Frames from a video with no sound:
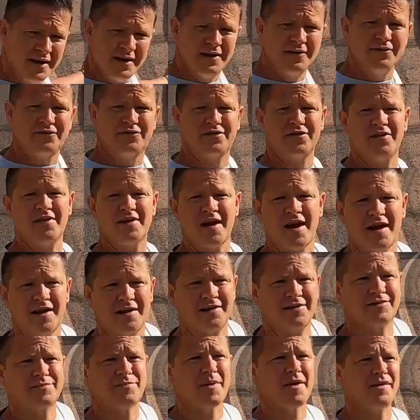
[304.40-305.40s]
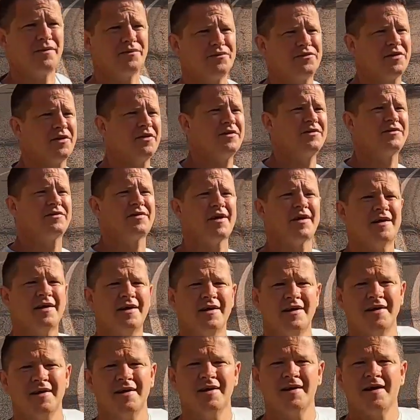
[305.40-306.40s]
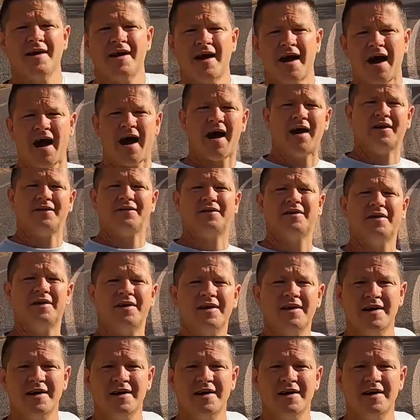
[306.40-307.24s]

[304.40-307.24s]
into the Atlas Mountains and